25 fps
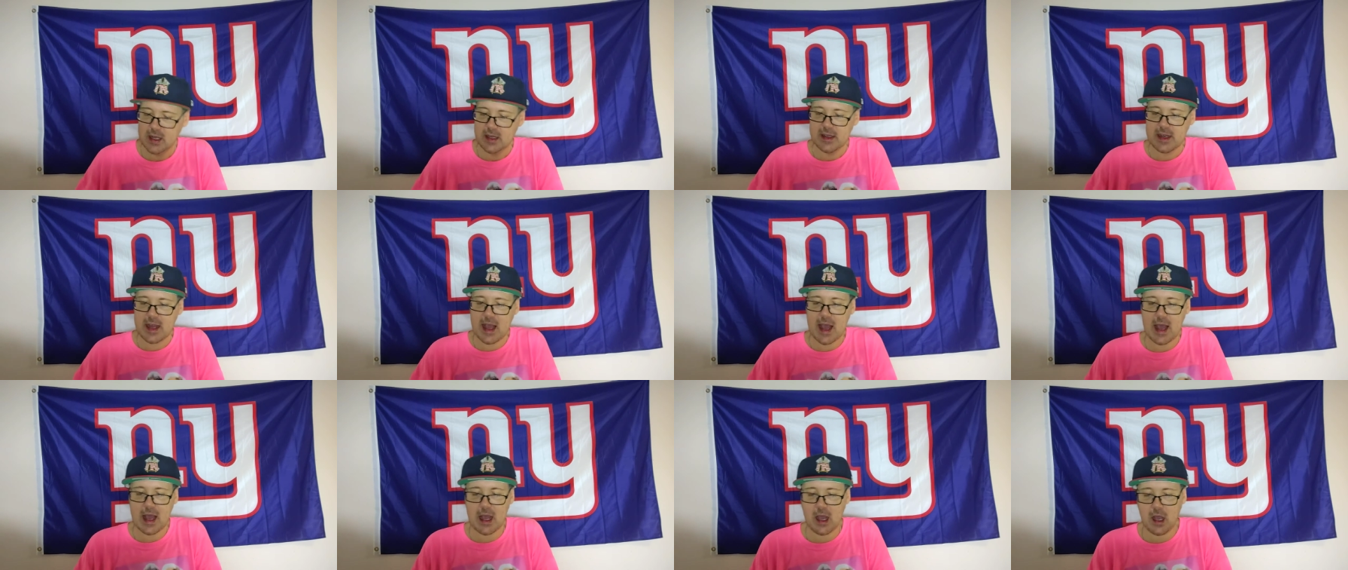
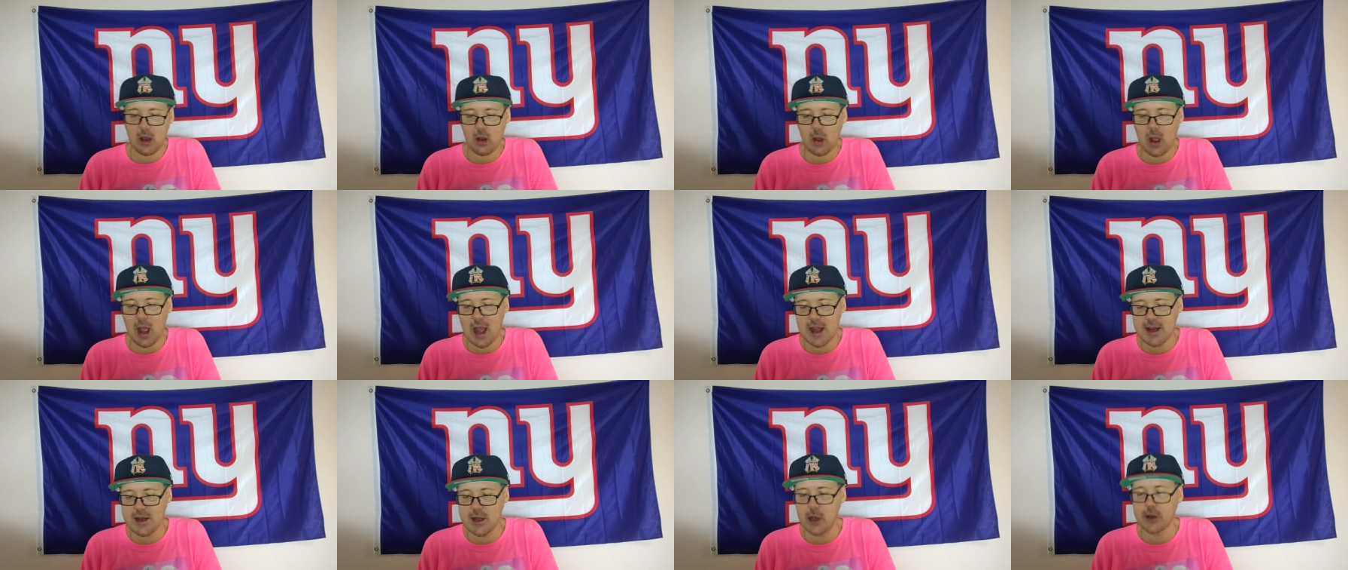Now,
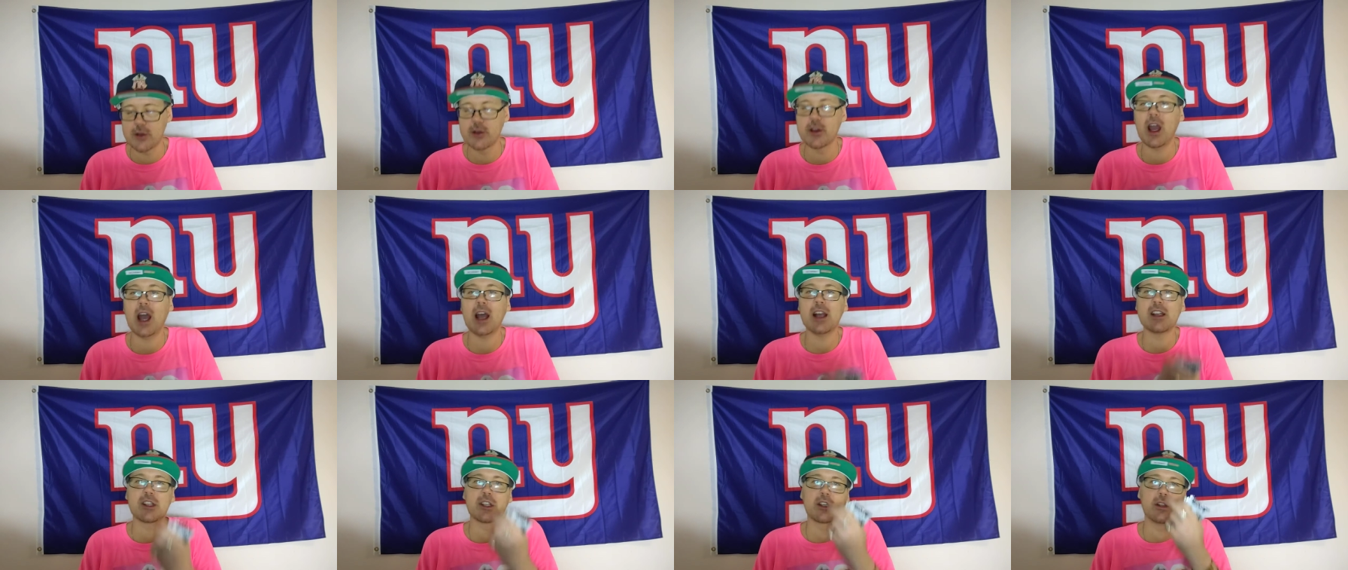I know, you
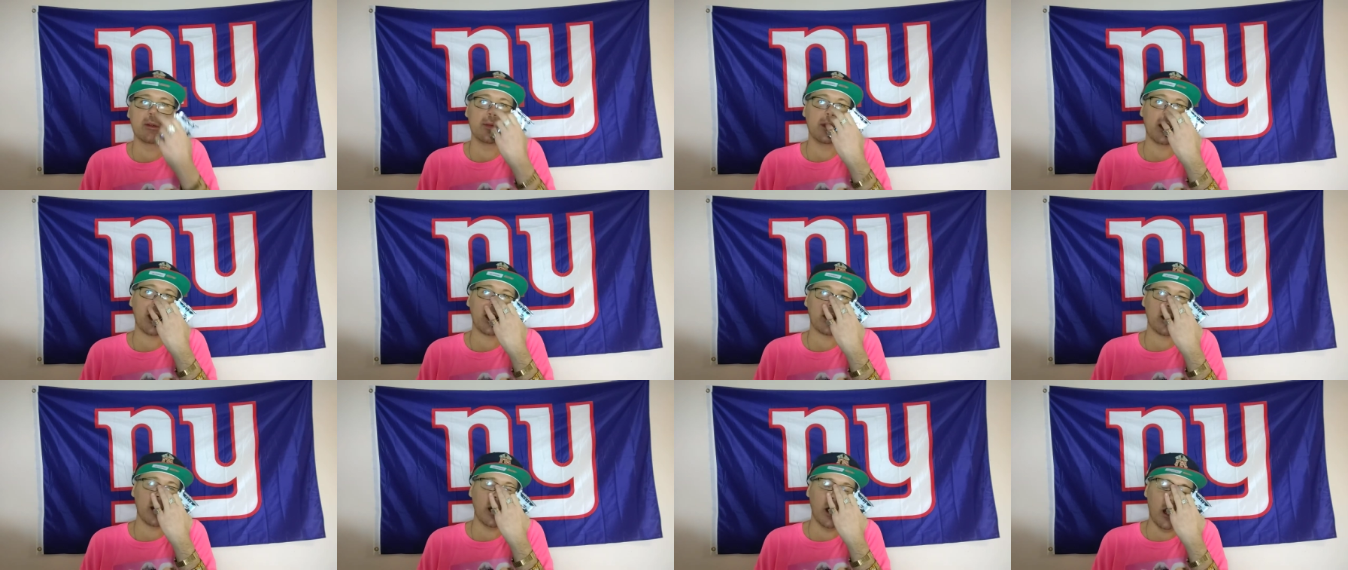guys are going to be
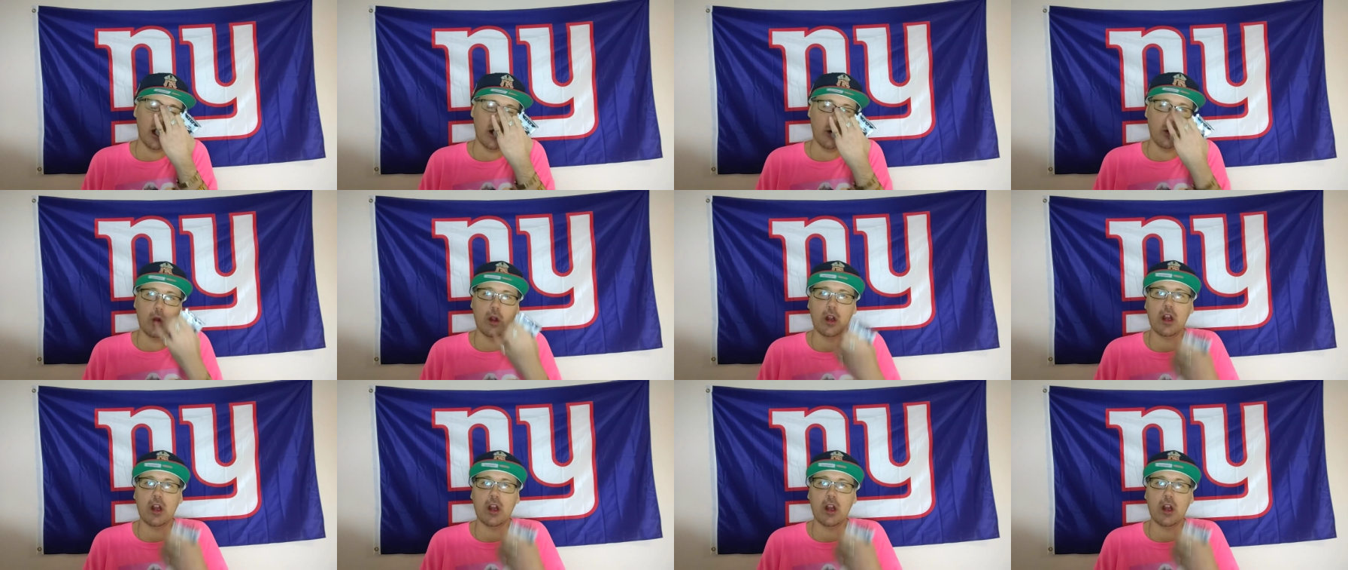like, oh,